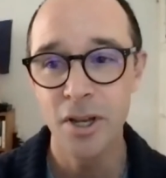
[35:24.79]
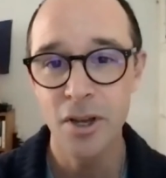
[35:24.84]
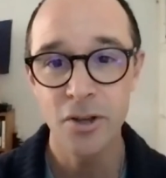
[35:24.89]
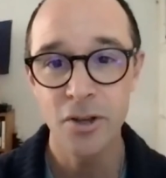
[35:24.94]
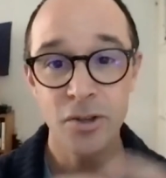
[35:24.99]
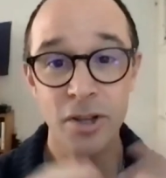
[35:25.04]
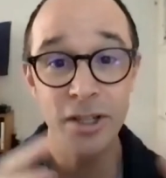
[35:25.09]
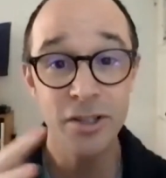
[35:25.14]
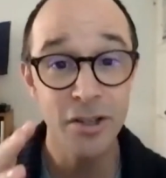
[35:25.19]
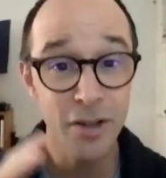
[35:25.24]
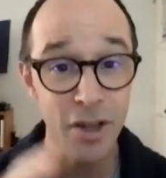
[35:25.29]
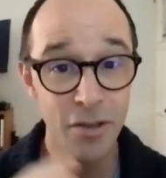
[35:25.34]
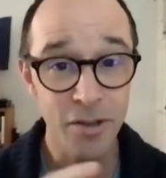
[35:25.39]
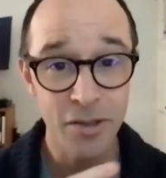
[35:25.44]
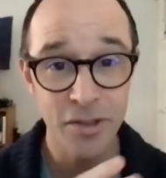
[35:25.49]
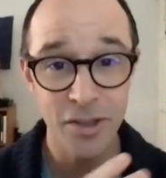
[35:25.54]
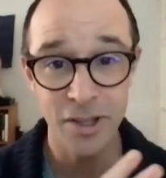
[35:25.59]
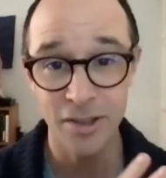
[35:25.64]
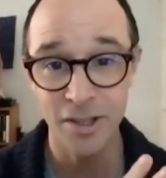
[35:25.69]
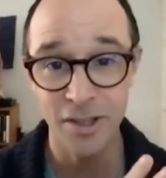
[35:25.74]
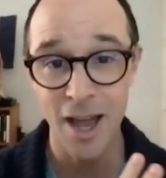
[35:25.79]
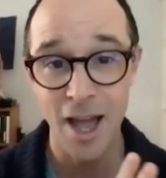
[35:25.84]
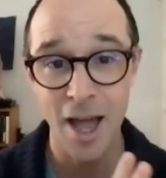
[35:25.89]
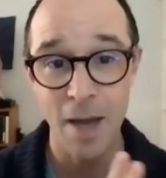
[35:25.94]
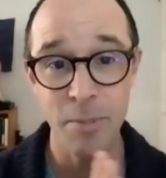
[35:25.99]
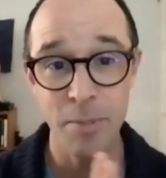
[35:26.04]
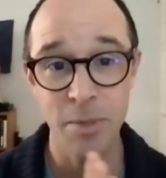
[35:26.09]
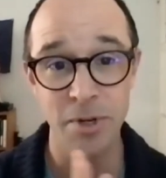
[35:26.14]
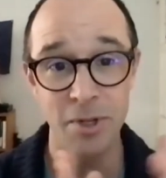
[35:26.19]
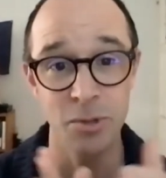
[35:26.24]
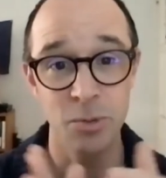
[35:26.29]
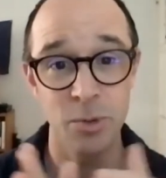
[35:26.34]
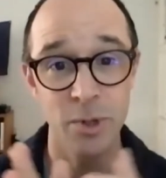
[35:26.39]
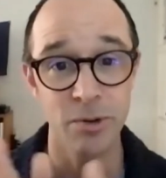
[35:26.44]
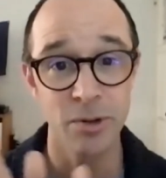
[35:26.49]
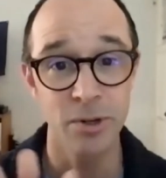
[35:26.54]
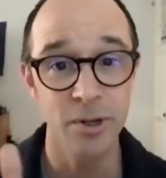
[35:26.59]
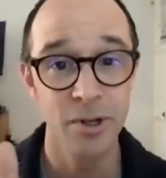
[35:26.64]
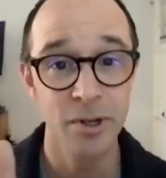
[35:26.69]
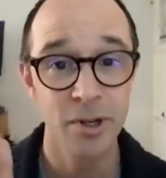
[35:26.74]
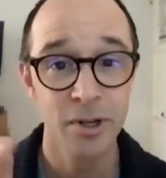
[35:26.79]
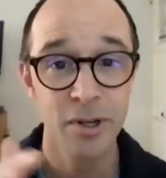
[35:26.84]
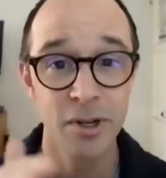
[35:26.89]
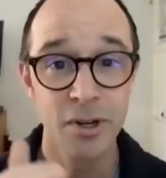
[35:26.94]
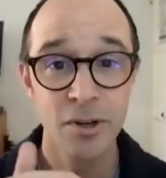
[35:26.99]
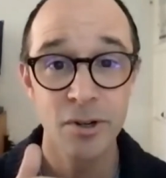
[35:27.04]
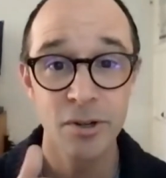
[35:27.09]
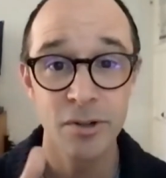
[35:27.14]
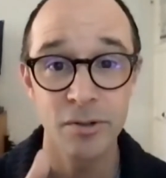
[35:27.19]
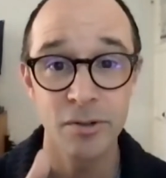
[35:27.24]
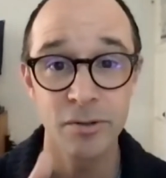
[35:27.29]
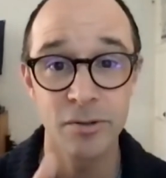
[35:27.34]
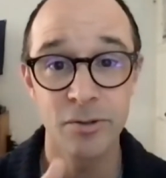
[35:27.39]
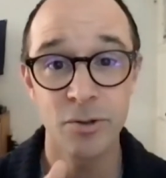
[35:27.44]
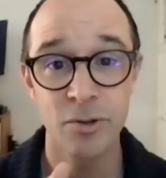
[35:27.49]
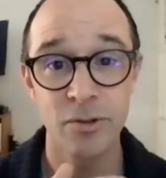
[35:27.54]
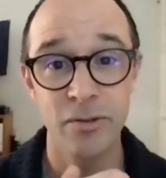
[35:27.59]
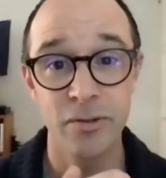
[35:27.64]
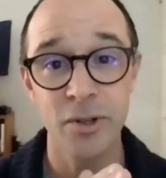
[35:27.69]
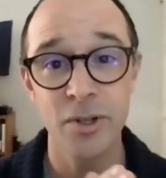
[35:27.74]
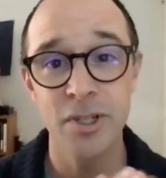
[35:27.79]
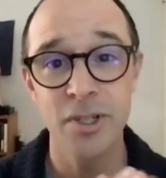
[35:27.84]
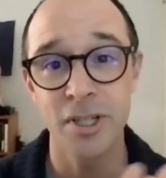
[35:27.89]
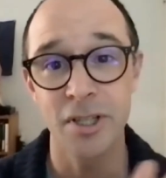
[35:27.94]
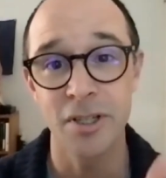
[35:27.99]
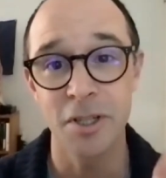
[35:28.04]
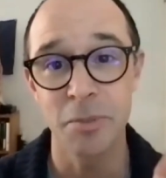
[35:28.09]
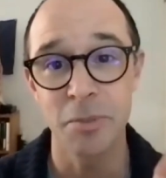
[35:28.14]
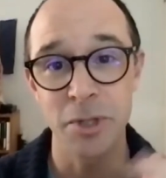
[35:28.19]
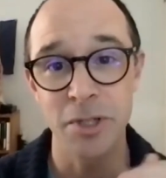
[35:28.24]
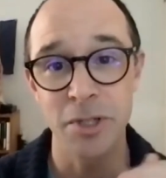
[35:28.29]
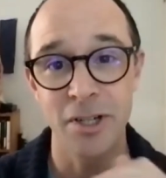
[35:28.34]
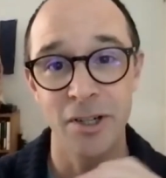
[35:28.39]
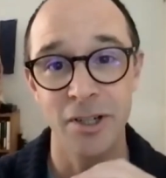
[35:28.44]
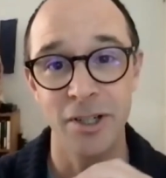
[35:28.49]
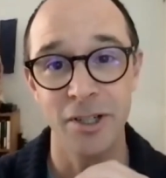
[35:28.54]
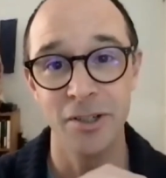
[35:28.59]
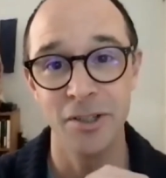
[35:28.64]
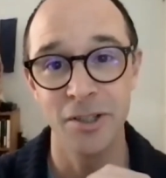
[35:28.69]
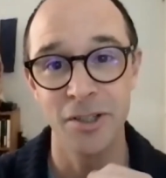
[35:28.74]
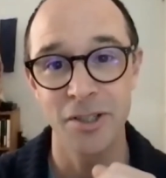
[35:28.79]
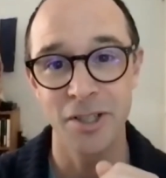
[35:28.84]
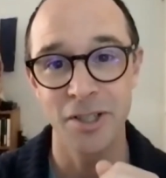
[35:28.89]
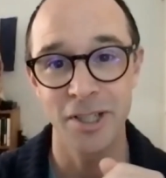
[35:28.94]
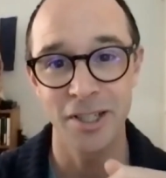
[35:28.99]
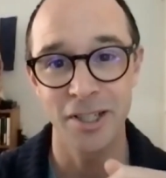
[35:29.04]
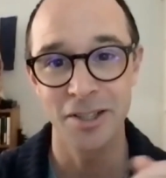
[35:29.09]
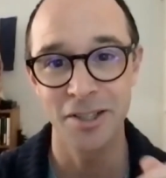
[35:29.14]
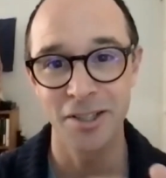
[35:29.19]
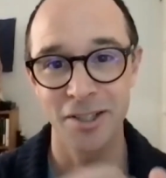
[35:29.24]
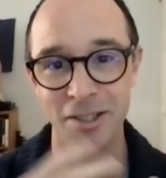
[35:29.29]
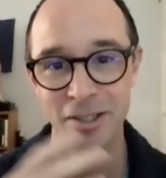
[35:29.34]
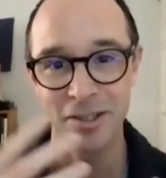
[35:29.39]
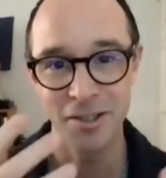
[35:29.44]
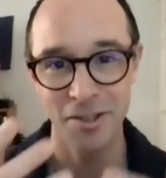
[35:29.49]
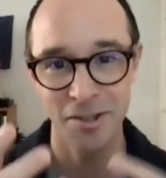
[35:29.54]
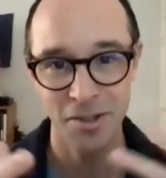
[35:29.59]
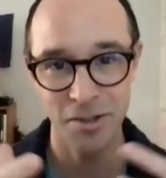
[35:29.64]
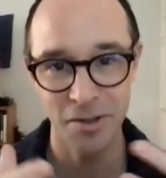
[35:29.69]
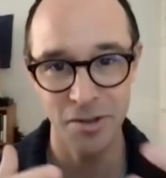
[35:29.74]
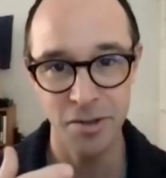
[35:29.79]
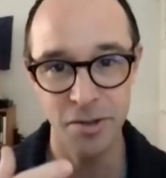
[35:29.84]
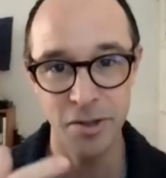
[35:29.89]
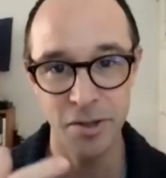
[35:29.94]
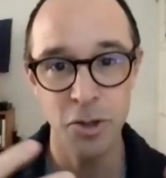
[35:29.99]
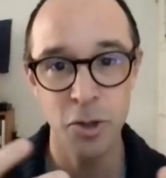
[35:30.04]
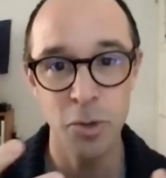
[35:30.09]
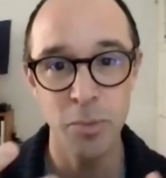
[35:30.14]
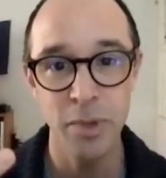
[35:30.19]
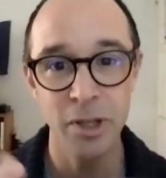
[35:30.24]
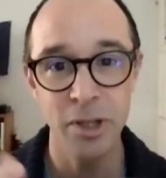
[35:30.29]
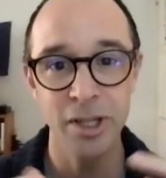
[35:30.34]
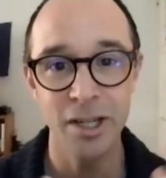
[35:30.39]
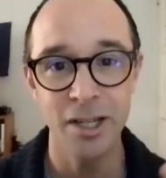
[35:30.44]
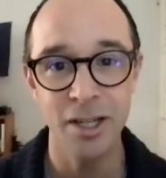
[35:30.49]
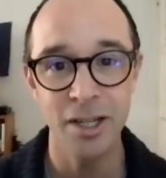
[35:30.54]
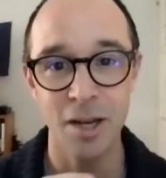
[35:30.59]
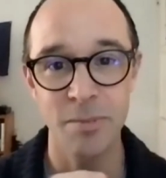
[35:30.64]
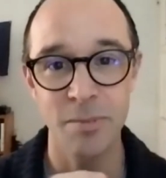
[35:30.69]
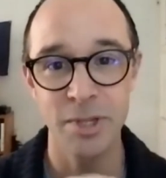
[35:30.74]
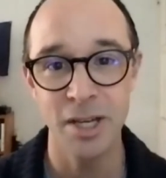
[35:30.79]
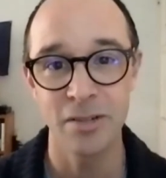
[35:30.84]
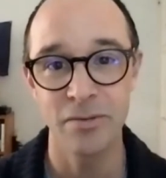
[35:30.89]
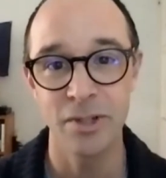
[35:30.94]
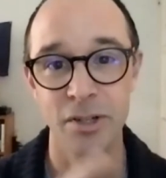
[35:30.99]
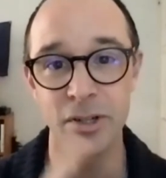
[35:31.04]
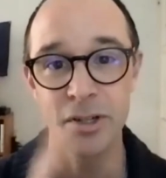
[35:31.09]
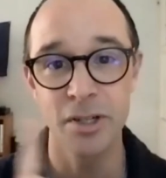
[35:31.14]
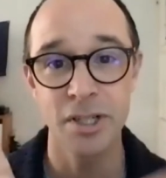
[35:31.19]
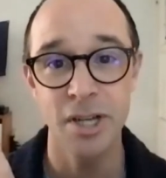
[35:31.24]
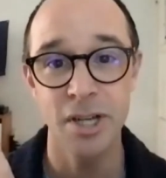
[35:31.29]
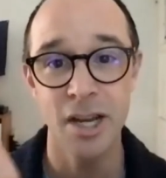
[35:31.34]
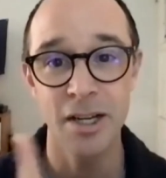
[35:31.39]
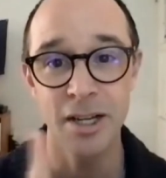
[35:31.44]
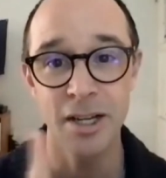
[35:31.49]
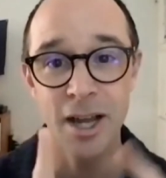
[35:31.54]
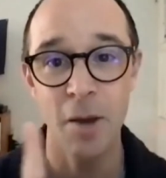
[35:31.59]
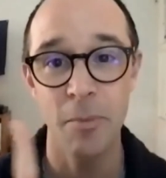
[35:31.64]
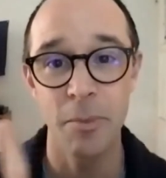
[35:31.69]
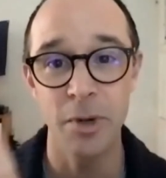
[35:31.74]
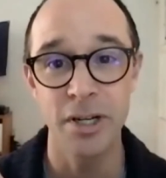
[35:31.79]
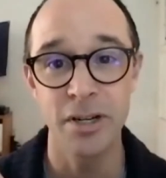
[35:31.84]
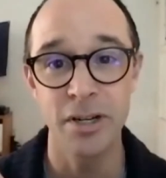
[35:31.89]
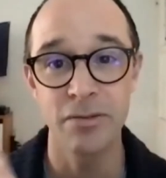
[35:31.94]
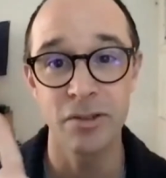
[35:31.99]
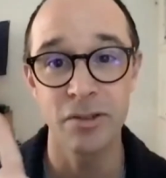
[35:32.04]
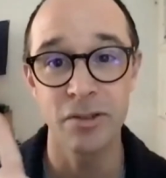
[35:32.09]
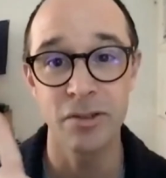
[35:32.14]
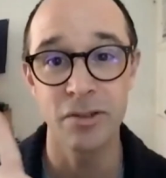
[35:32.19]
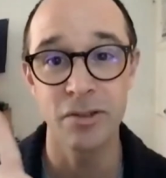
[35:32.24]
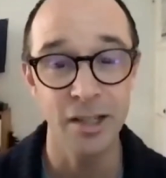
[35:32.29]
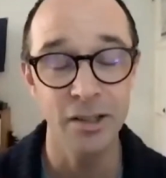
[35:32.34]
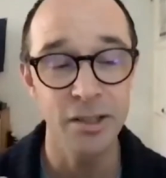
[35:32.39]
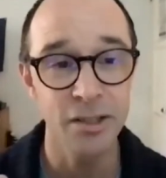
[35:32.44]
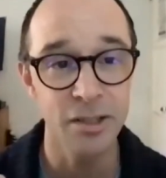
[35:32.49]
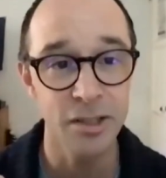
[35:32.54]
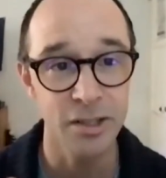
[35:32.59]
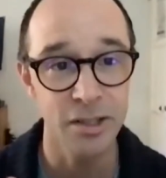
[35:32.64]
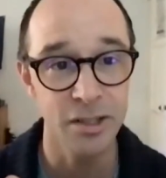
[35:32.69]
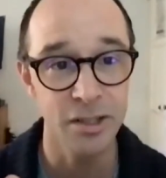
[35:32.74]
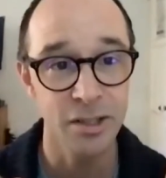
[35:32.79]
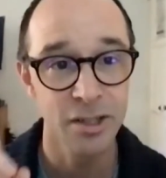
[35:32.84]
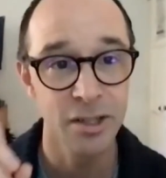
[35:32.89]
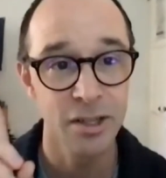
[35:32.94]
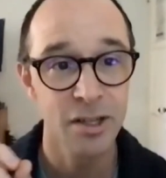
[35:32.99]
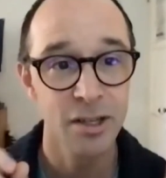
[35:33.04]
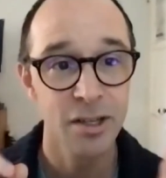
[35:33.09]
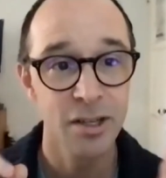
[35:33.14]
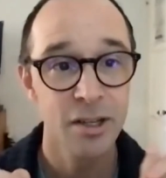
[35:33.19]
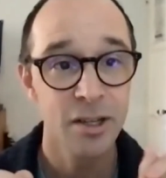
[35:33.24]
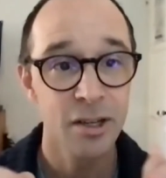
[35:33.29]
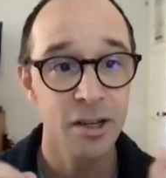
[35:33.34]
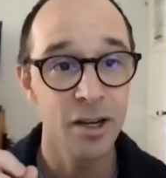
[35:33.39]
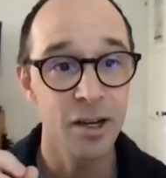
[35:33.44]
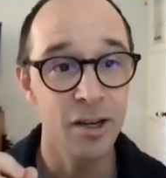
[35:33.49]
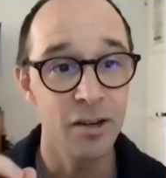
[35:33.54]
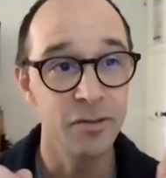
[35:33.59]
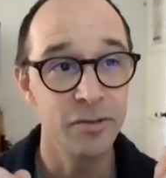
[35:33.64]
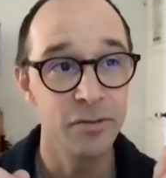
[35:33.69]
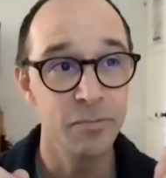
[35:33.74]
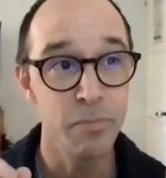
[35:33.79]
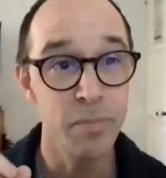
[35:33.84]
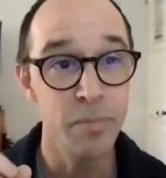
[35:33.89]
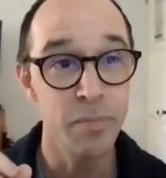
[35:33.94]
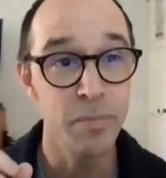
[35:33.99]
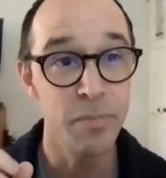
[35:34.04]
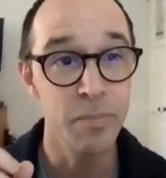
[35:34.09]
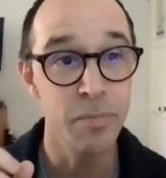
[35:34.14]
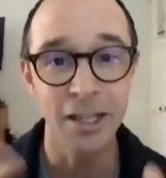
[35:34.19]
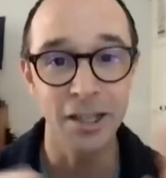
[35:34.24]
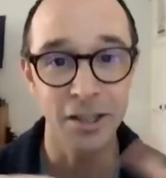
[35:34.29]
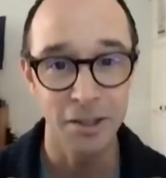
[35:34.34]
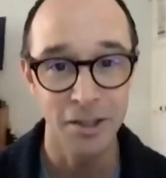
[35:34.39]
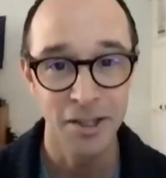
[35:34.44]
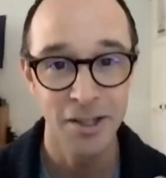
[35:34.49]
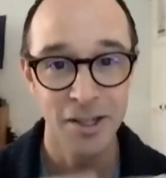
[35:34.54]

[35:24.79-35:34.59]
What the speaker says: So that's another thing that happened as we were traversing this material, is like the humility comes out of understanding how many different valences of meaning